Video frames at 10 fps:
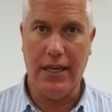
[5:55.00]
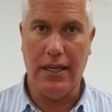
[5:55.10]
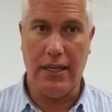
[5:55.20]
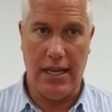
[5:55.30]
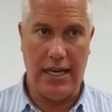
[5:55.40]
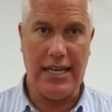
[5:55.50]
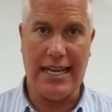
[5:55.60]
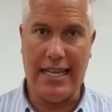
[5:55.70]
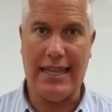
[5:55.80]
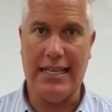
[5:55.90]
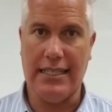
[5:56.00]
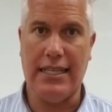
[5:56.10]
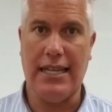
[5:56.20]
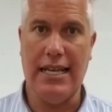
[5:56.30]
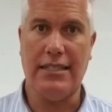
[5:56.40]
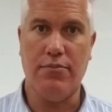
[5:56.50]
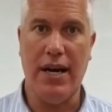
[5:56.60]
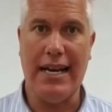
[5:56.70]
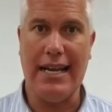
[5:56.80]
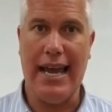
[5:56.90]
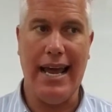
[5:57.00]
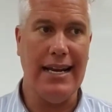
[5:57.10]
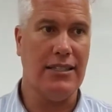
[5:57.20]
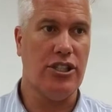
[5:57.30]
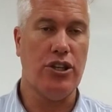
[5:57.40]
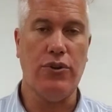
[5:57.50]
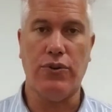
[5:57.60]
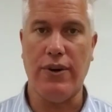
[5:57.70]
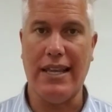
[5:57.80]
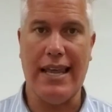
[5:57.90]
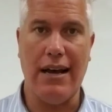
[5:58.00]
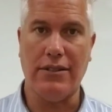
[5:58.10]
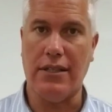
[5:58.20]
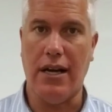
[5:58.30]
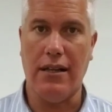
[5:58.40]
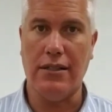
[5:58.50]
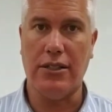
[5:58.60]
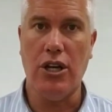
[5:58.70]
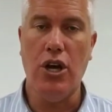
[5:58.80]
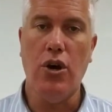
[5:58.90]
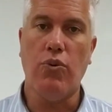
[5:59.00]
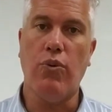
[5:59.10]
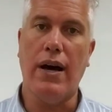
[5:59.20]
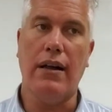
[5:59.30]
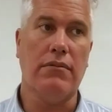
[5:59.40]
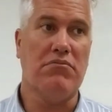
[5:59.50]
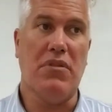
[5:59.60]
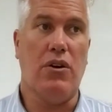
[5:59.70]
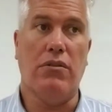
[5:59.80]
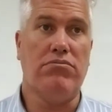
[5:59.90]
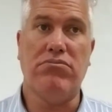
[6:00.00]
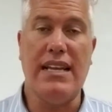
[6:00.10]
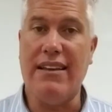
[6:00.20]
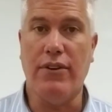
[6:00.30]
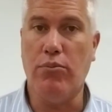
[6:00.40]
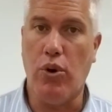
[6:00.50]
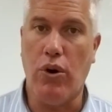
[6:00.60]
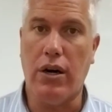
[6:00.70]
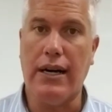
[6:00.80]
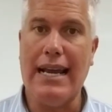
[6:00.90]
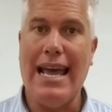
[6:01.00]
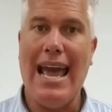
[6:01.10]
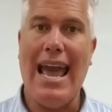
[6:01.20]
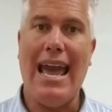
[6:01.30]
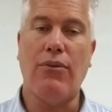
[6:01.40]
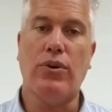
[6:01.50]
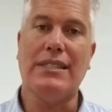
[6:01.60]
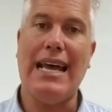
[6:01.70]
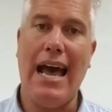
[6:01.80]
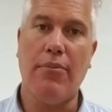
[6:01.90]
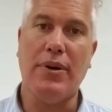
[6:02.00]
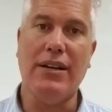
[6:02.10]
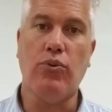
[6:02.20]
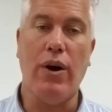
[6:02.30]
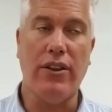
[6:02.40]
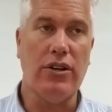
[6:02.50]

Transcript: to get this money, and it's $2,000-$3,000, well, or even more. And what's happening, whether